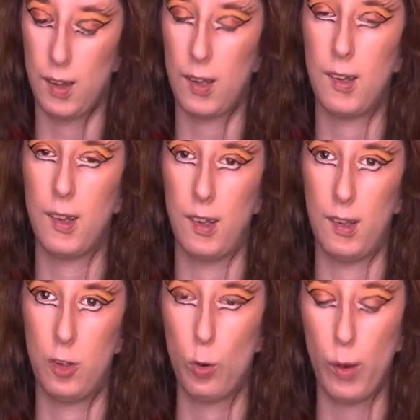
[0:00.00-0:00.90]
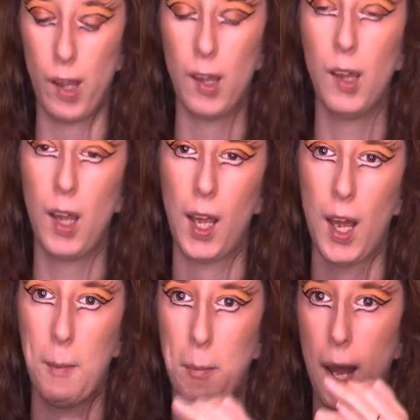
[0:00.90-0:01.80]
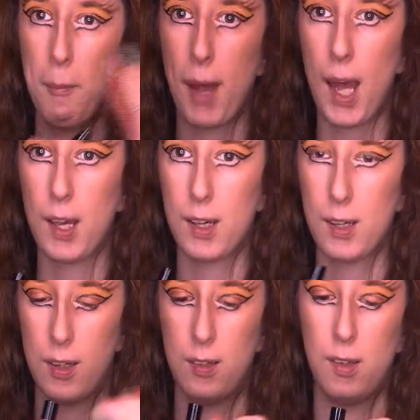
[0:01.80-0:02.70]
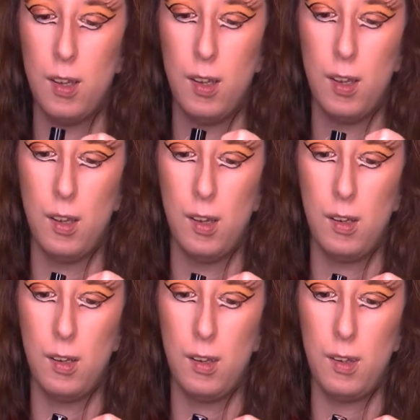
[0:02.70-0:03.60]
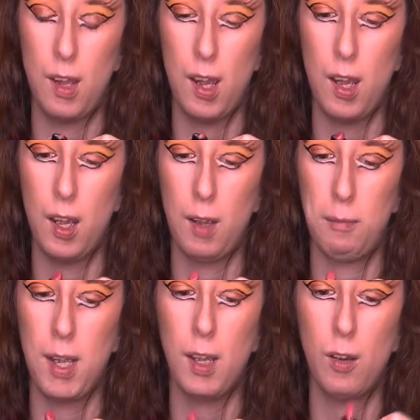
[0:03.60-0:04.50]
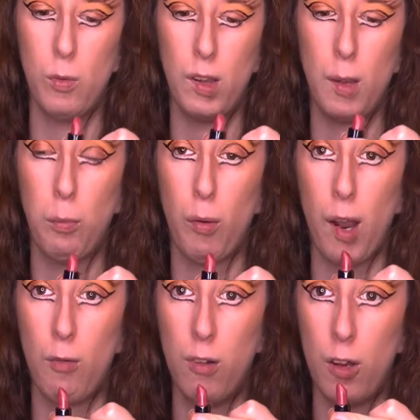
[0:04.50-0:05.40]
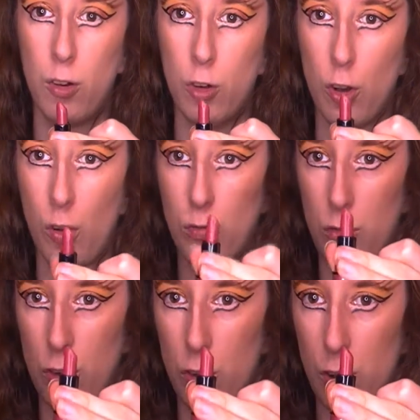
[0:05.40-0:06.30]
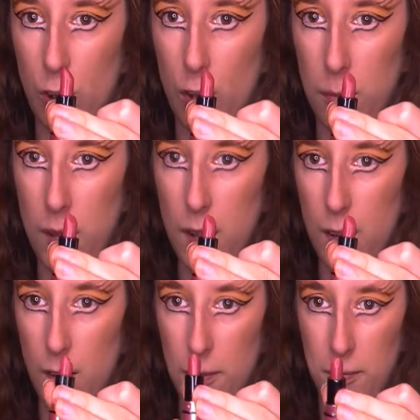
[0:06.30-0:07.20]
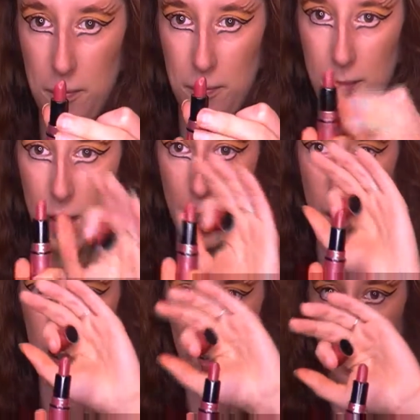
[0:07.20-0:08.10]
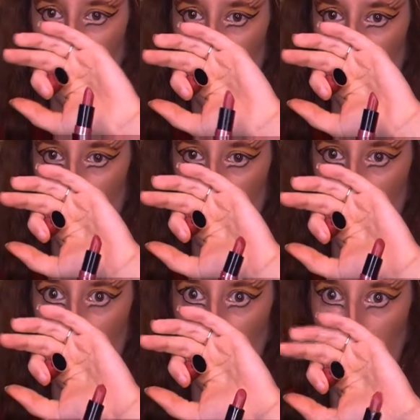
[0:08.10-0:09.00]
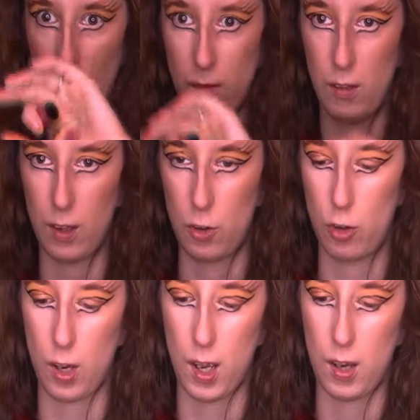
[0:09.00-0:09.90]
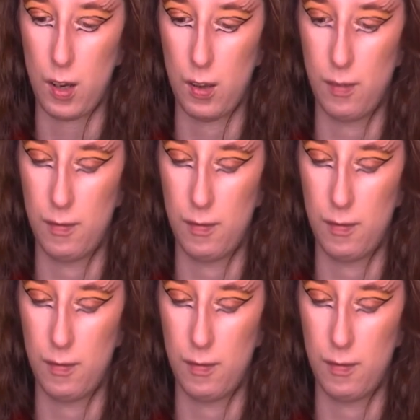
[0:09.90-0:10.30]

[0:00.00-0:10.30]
This is Twig by MAC. It is a pink with a brown undertone, just dark pink. And I love this shade.